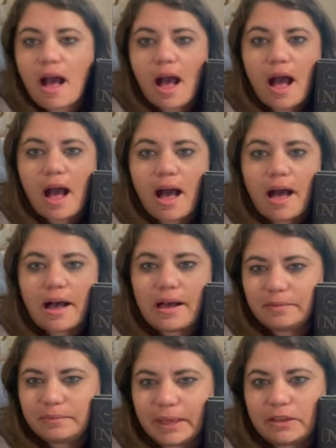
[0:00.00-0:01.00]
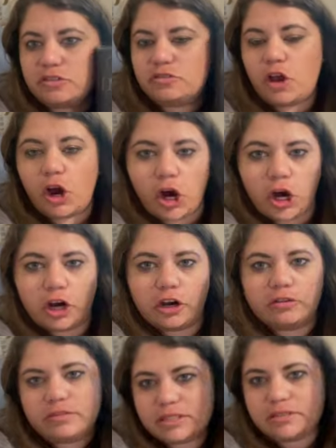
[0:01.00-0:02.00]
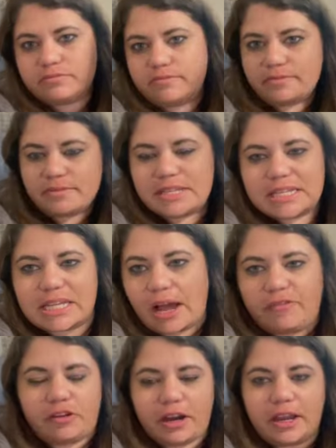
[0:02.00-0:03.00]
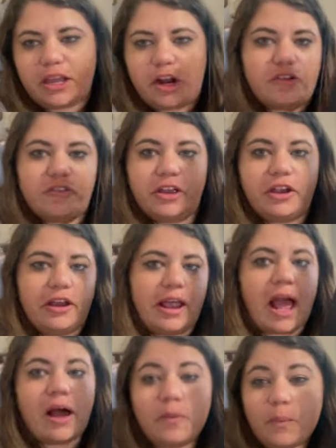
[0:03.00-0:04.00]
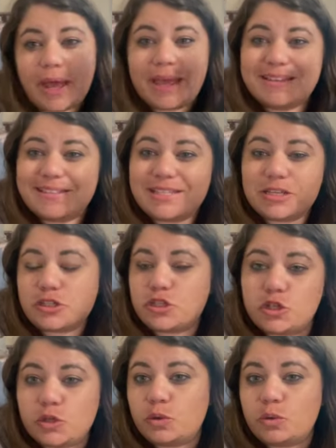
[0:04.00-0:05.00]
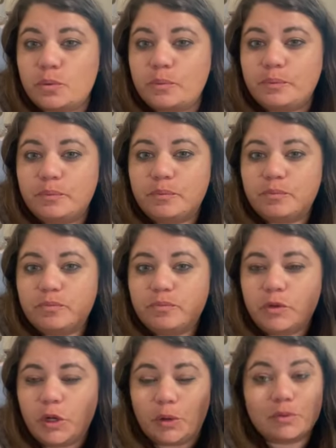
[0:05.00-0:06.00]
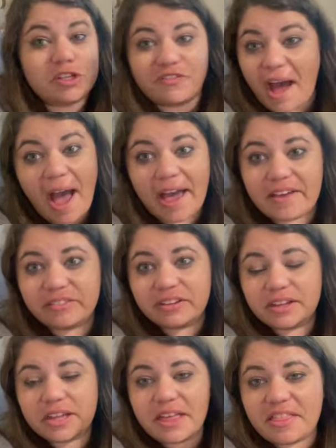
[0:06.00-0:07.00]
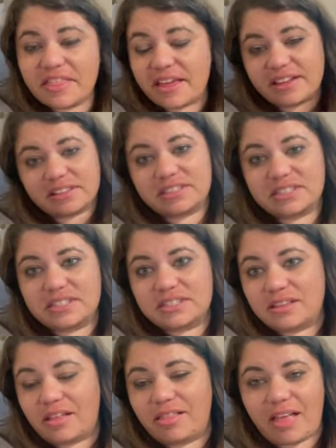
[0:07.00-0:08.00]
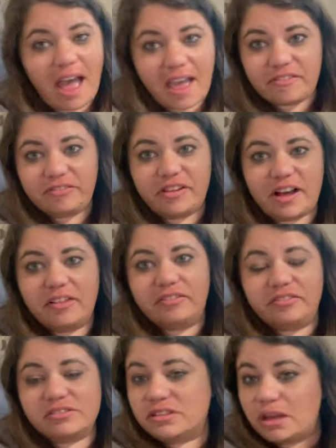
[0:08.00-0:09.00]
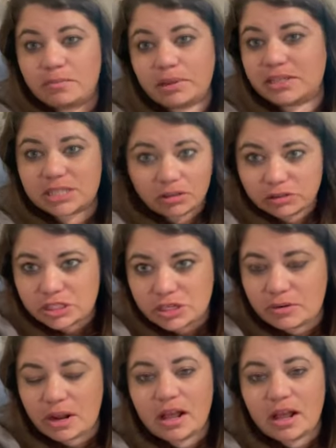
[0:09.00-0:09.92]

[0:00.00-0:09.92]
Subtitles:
like her discovering, figuring out ways to, survive this life of complete solitude.